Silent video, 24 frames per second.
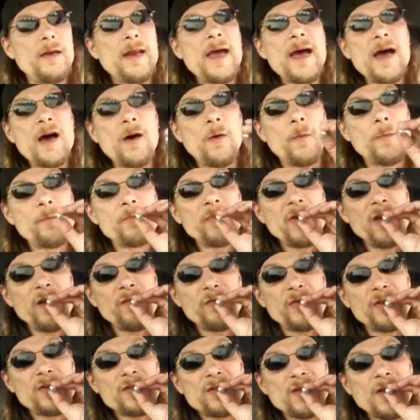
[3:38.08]
Now,
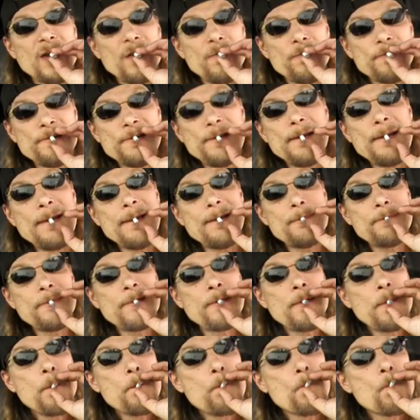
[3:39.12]
if this ever did
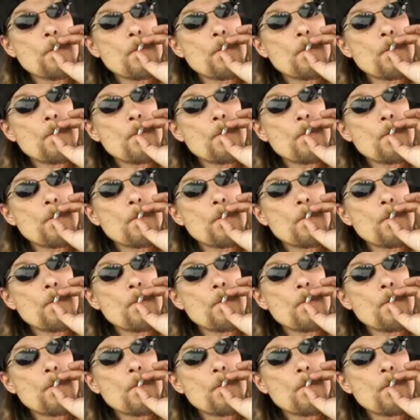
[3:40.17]
happen,